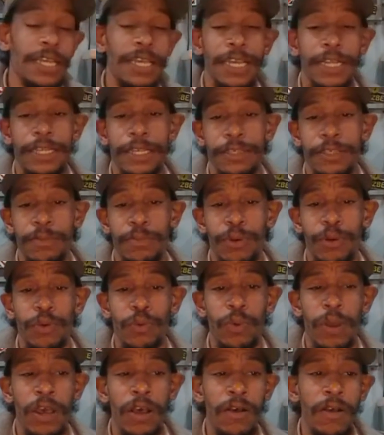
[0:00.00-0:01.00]
It doesn't
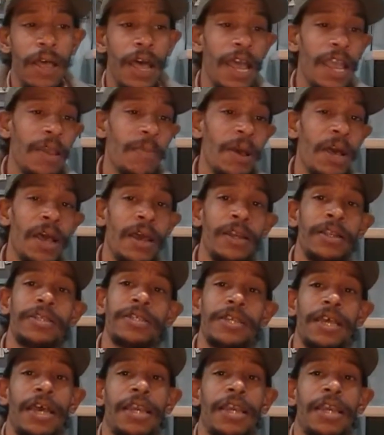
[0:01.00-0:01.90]
bode well. I am honest.